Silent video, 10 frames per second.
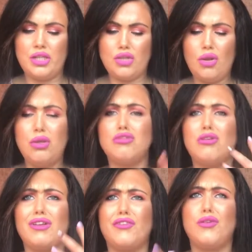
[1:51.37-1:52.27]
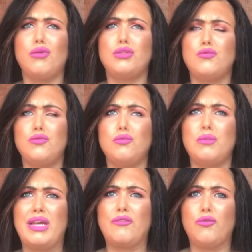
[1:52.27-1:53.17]
there's a lot of notes
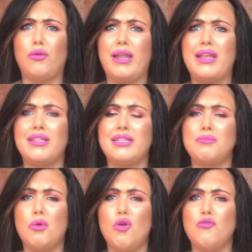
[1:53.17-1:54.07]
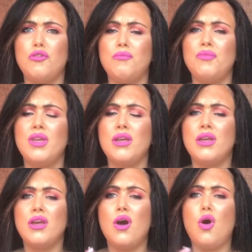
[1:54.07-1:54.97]
like thrown into this perfume
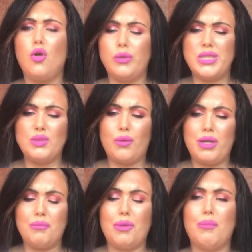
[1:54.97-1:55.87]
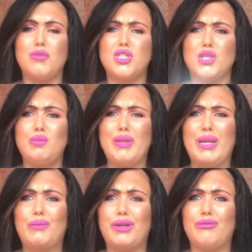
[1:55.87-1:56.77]
all into one, but I'm just
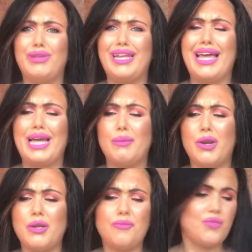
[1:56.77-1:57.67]
explaining what I really like about it.